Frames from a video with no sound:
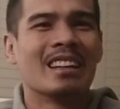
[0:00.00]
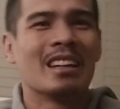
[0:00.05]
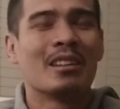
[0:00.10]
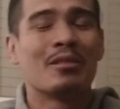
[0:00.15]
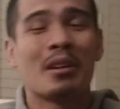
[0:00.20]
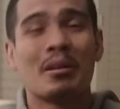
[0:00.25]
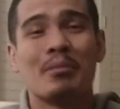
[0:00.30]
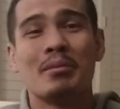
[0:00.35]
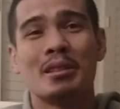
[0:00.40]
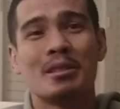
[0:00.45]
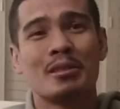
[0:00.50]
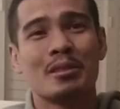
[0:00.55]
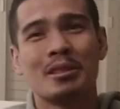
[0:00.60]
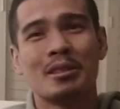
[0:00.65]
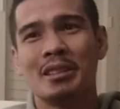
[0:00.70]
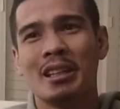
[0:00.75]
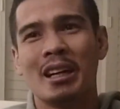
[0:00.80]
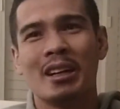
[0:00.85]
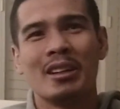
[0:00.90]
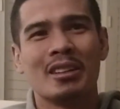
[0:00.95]
If I beat
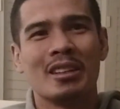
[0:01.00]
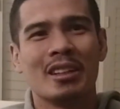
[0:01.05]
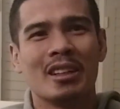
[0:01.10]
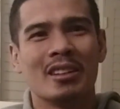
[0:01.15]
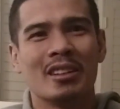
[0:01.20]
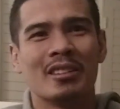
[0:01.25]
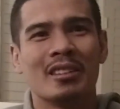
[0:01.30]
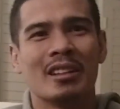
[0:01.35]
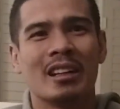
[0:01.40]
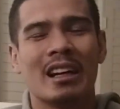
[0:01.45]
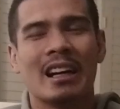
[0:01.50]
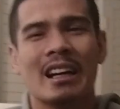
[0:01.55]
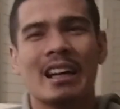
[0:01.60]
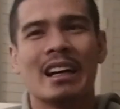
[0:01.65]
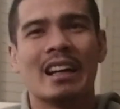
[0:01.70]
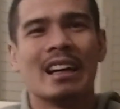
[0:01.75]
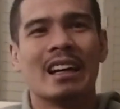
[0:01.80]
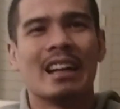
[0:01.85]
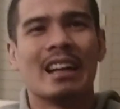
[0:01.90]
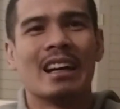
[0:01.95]
Rigondeaux,
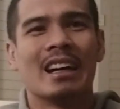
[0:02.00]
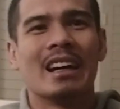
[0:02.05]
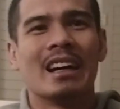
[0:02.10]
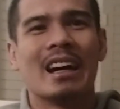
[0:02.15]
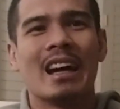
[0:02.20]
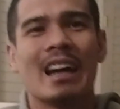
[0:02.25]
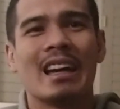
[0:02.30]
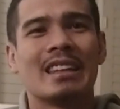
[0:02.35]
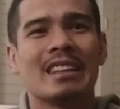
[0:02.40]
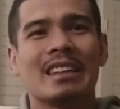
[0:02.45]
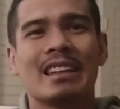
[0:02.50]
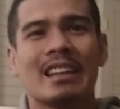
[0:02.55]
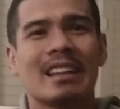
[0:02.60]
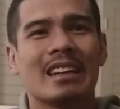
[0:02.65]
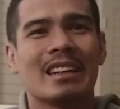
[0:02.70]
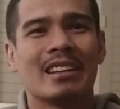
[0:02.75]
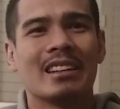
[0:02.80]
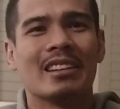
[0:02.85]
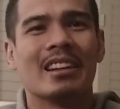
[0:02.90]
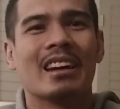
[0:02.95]
I
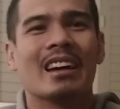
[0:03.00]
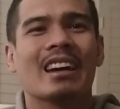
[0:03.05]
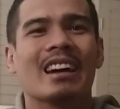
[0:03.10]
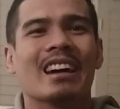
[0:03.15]
think